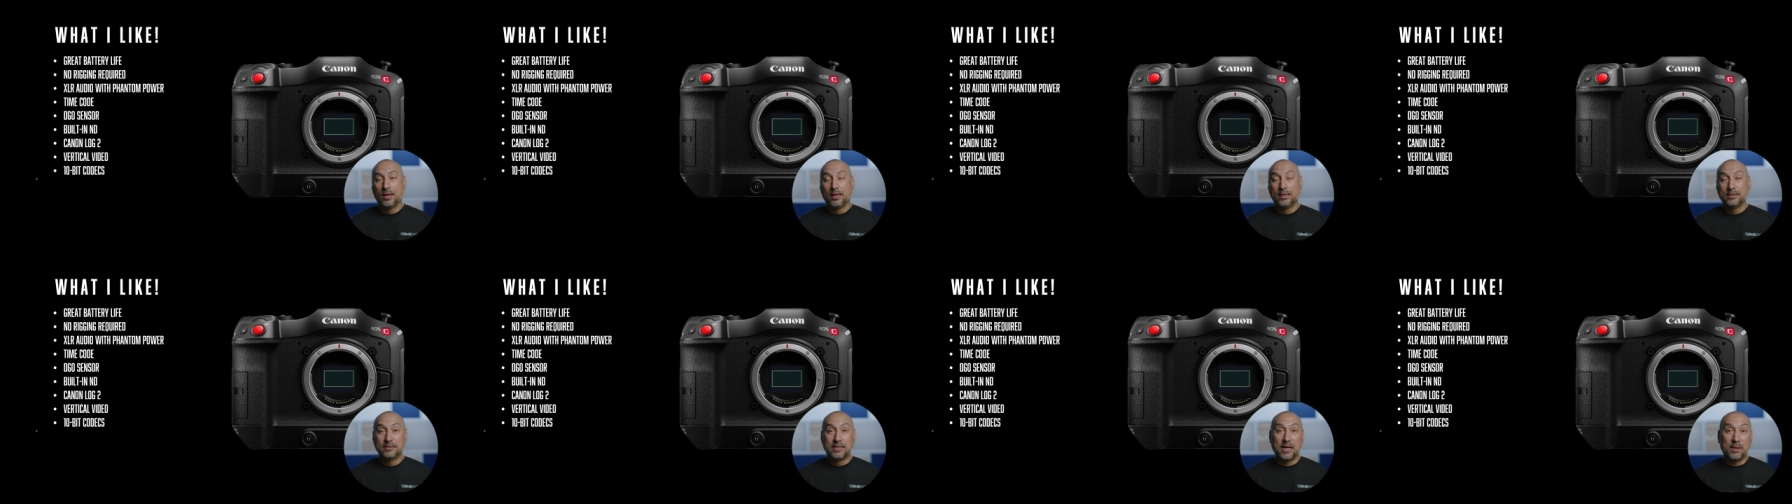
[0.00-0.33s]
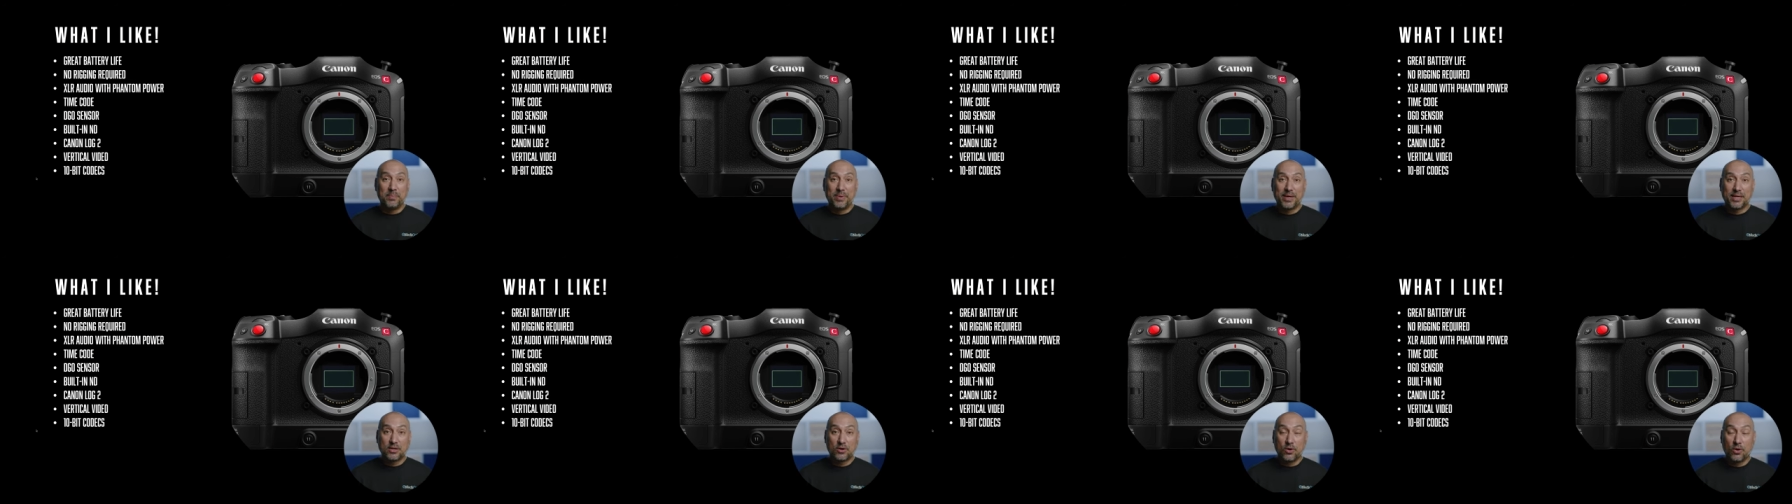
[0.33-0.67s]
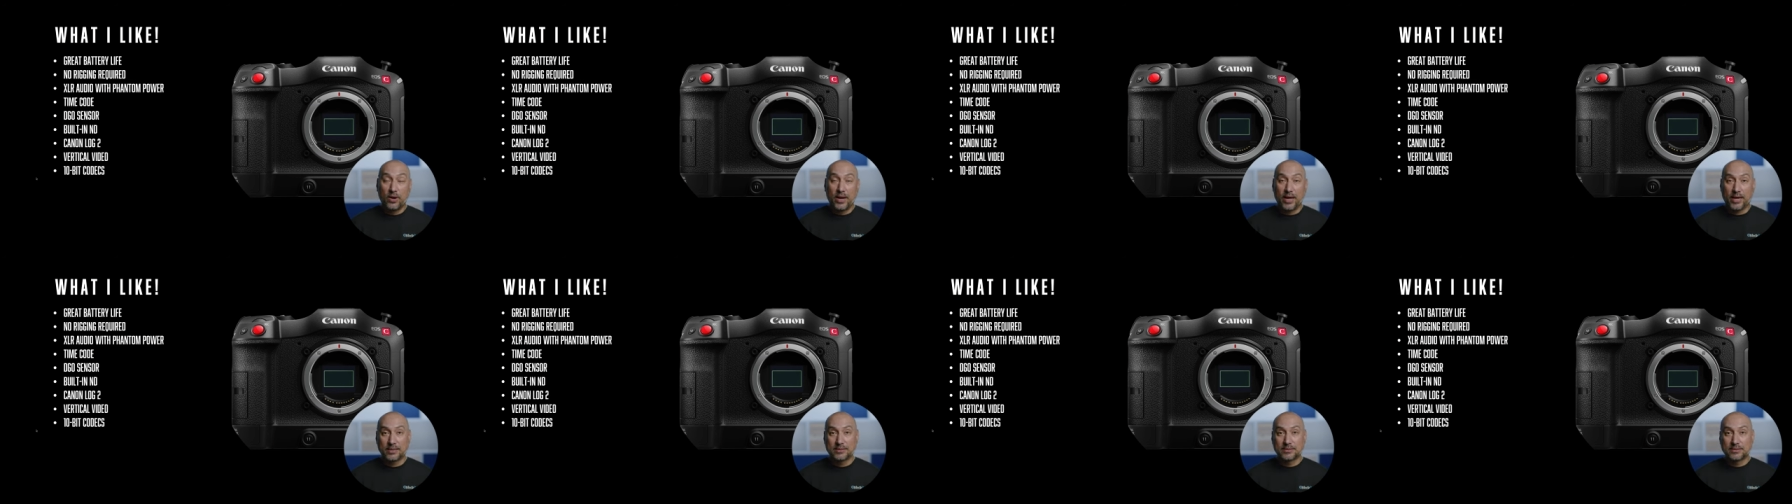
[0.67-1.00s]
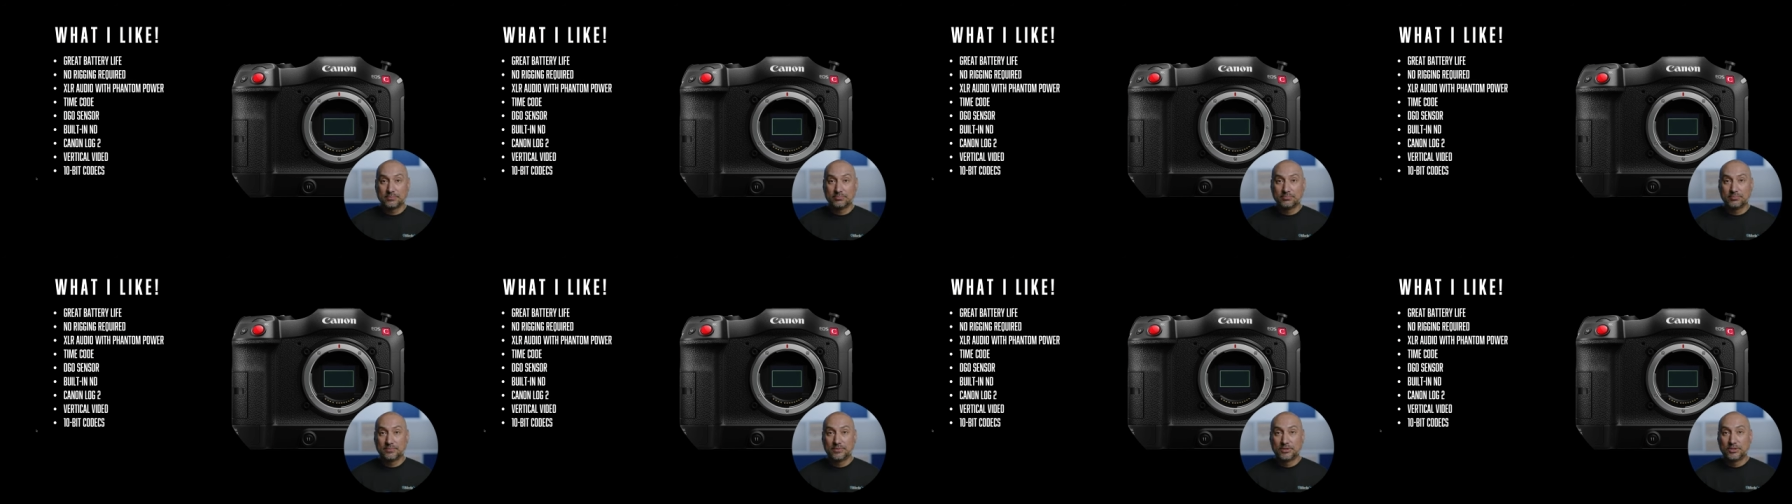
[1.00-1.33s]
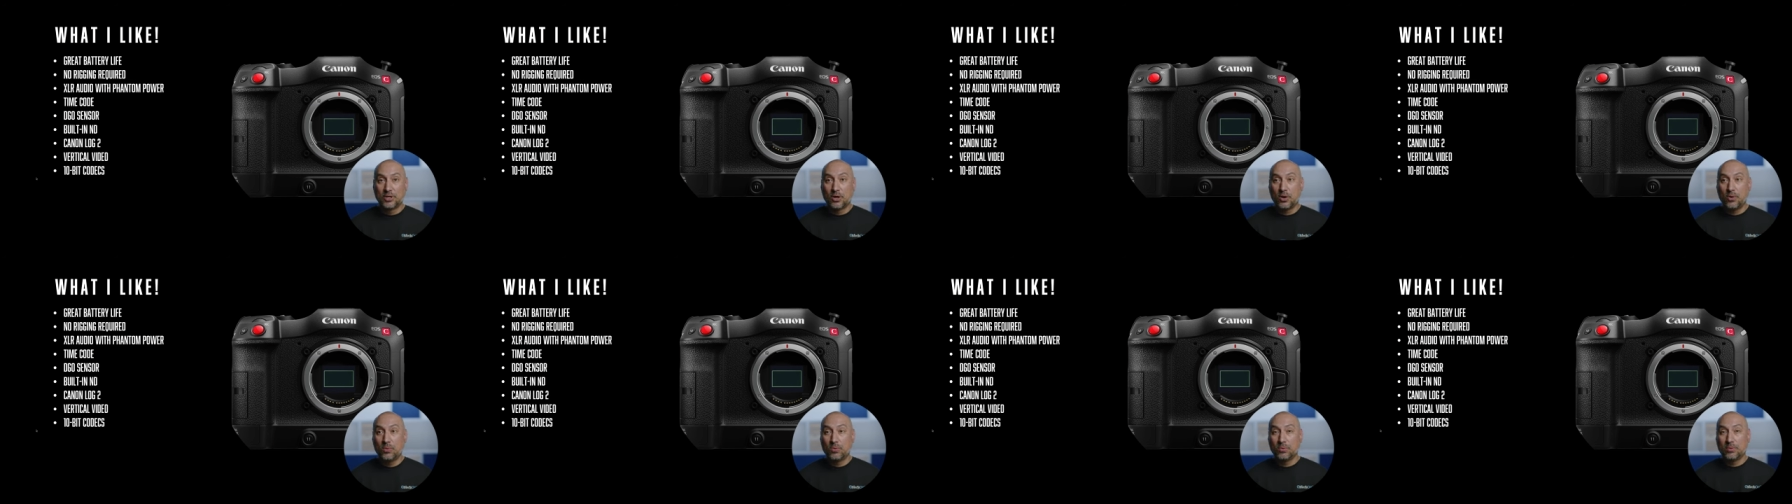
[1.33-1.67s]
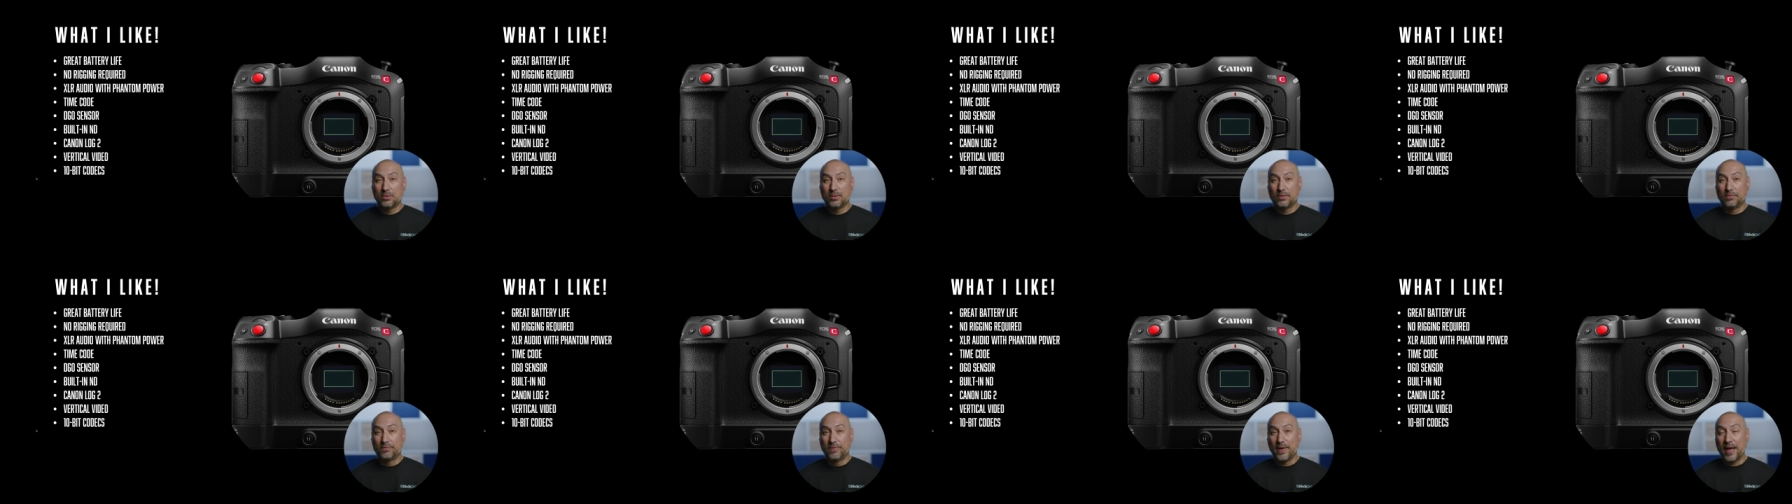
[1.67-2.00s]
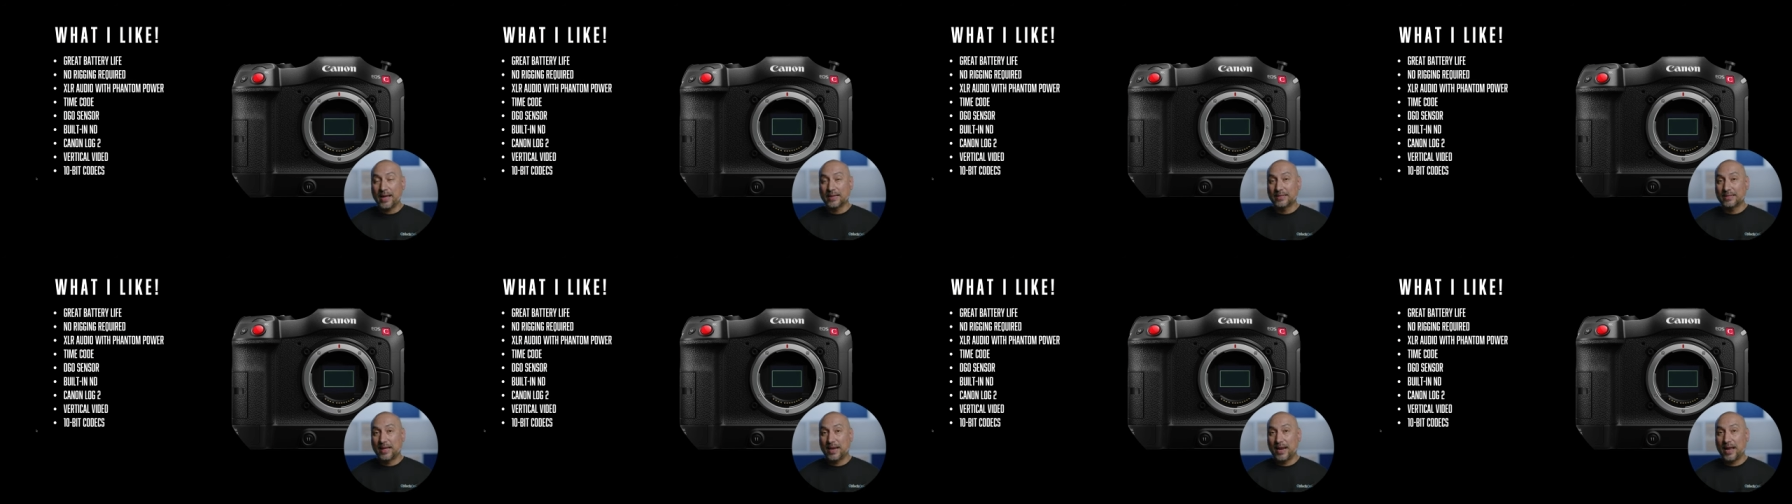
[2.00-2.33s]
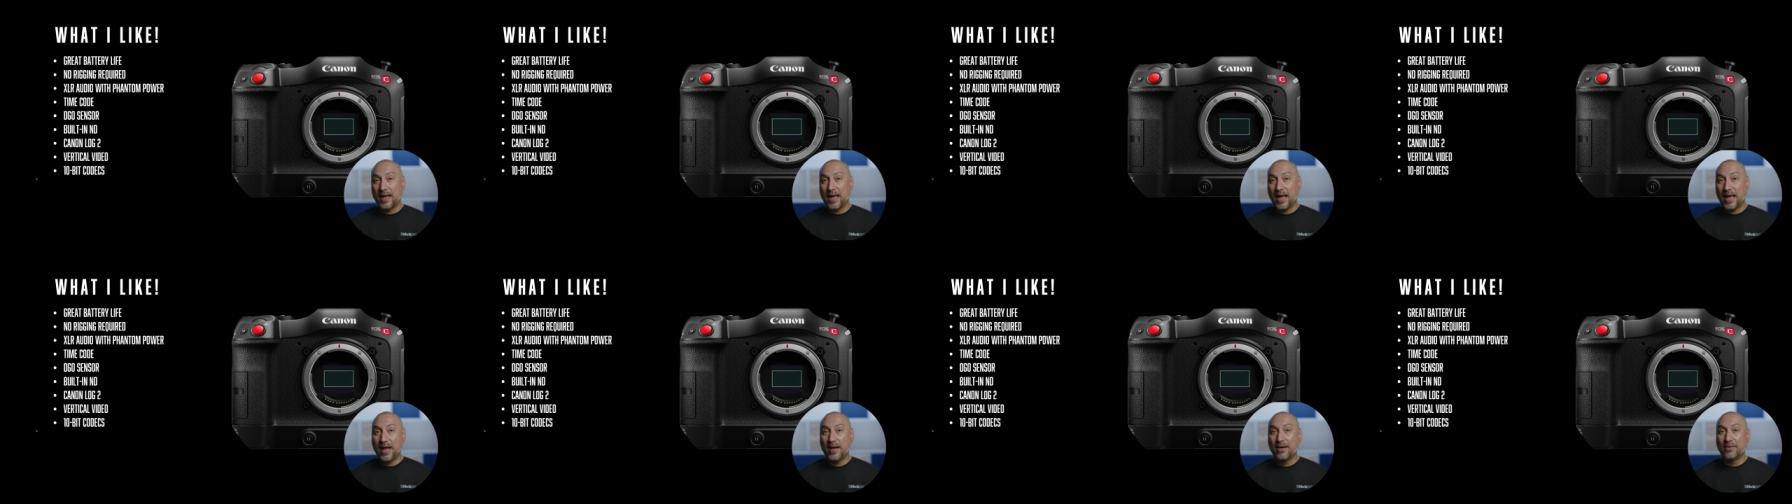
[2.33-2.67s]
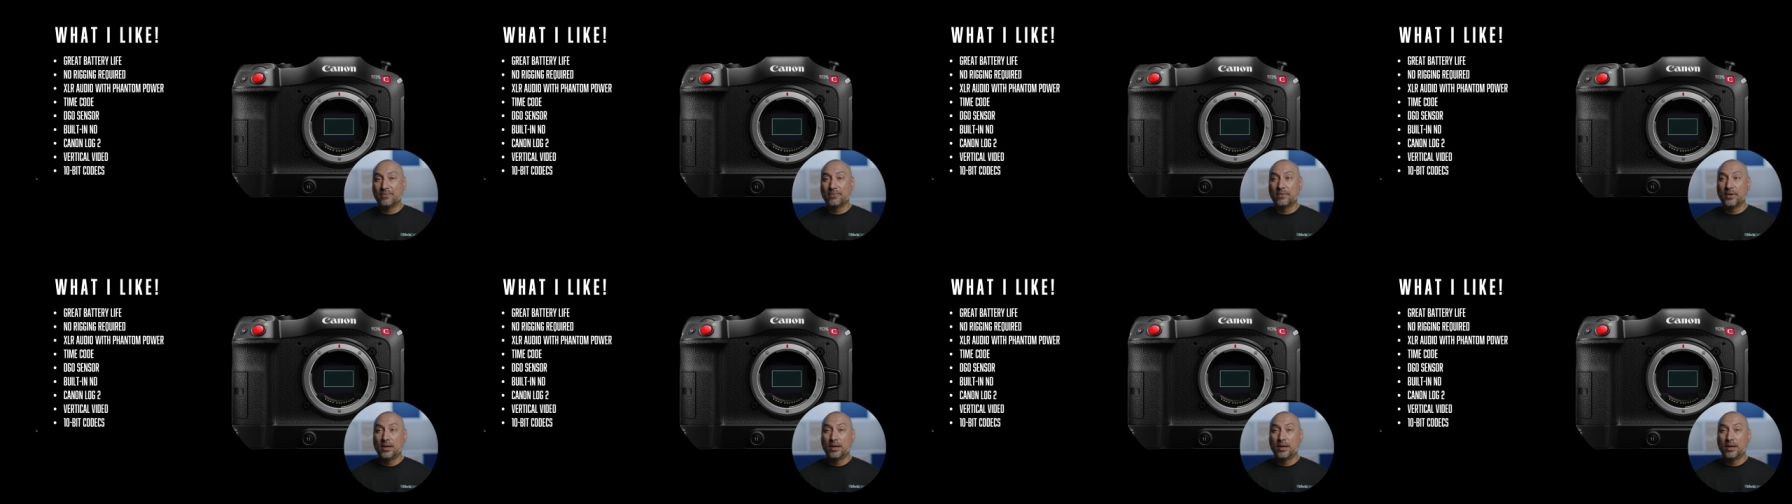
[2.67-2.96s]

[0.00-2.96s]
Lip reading: 10-bit codecs. So the fact that I have